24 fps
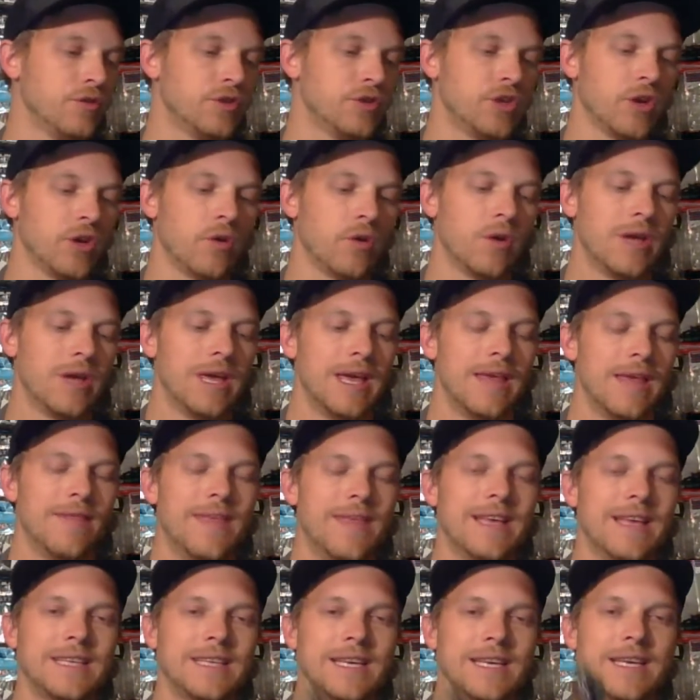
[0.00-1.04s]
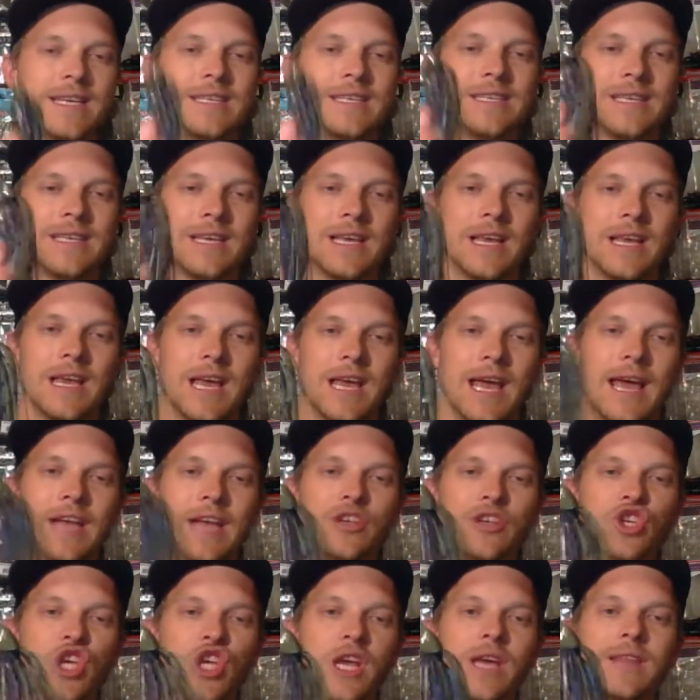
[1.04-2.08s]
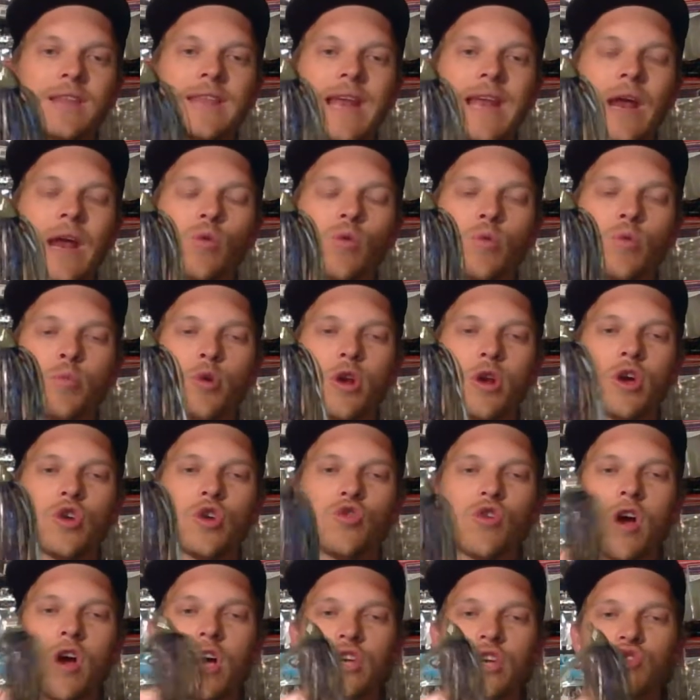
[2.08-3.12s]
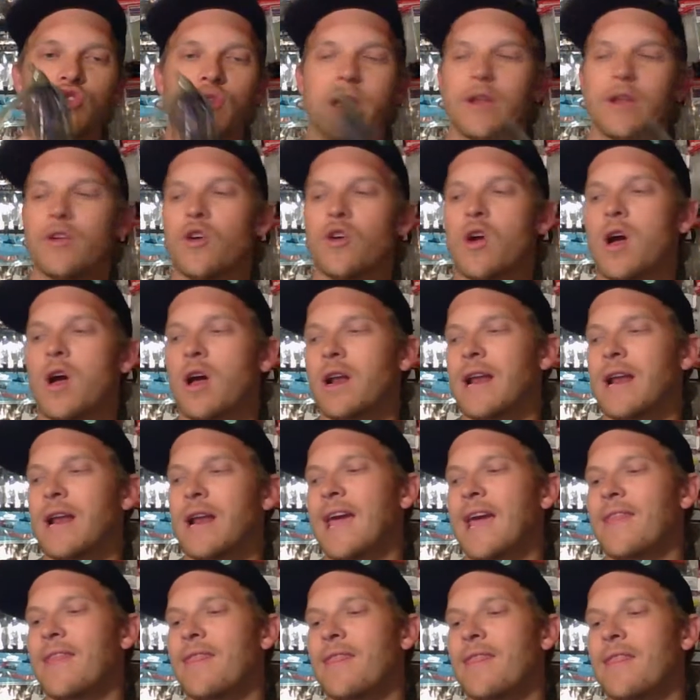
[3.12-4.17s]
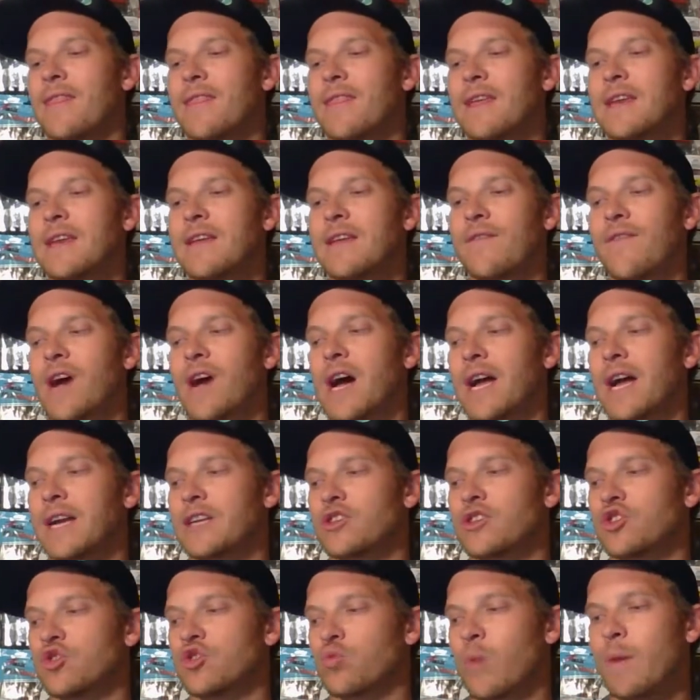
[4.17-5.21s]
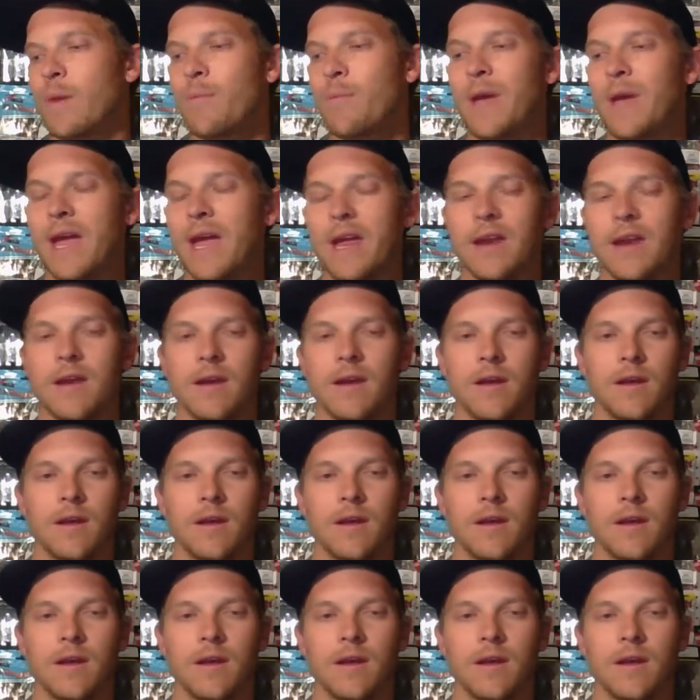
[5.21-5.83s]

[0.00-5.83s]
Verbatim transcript: So this is a jig that I will put a craw trailer on and the divine swim bait